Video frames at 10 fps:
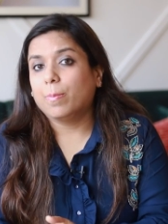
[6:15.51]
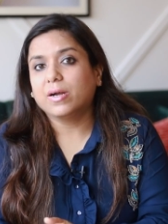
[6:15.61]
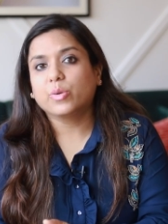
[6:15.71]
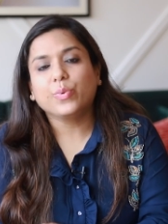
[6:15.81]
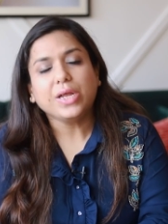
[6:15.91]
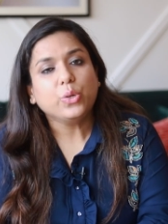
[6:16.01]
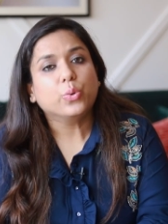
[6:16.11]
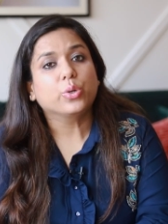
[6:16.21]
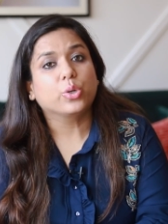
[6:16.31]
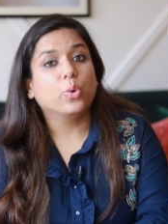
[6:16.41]
but we
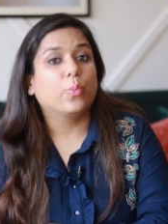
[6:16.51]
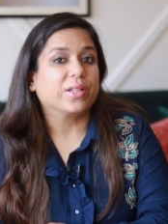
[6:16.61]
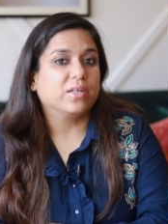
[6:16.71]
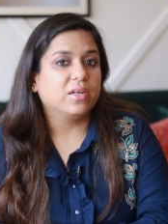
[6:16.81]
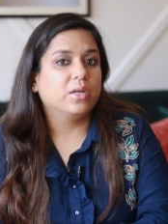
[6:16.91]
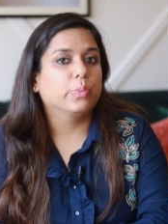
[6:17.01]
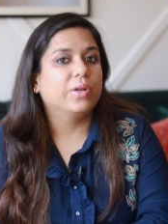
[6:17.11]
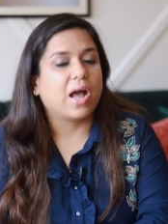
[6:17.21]
don't know whether it will